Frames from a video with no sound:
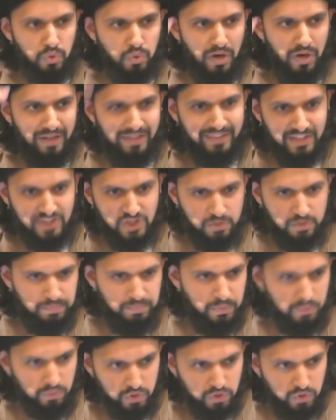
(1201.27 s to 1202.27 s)
at that
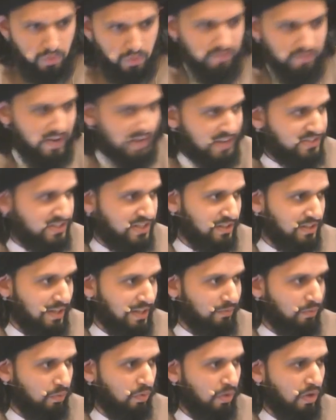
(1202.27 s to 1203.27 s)
spiritual fasting
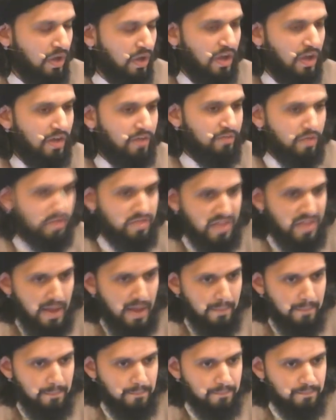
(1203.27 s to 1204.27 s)
level, for
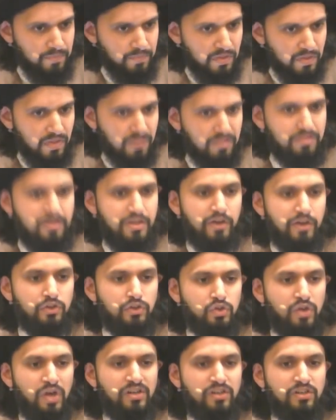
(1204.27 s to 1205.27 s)
them, they're
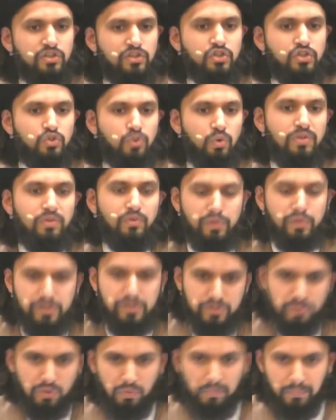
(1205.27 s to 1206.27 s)
trying to destroy their
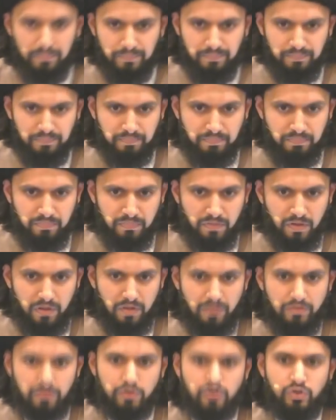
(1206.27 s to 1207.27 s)
ego.
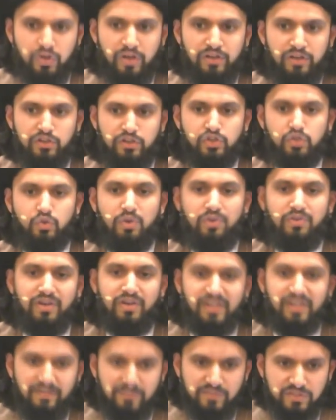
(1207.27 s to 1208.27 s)
They're trying to destroy their
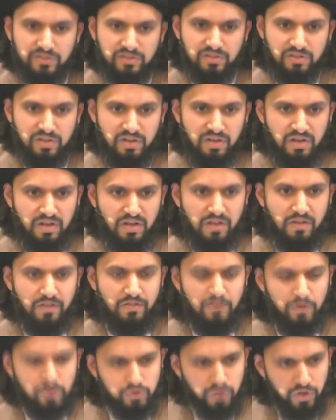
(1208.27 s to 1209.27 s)
nafs.
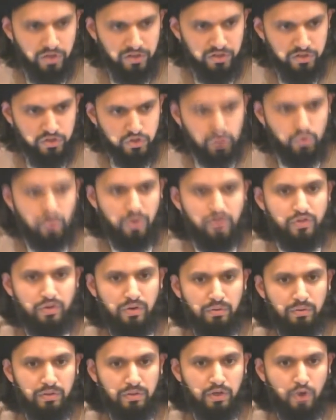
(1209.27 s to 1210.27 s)
They're trying to destroy
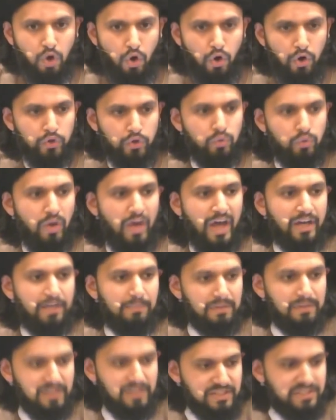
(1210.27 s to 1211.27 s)
their carnal,
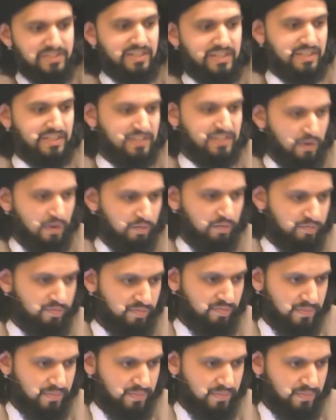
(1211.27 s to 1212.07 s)
animalistic self.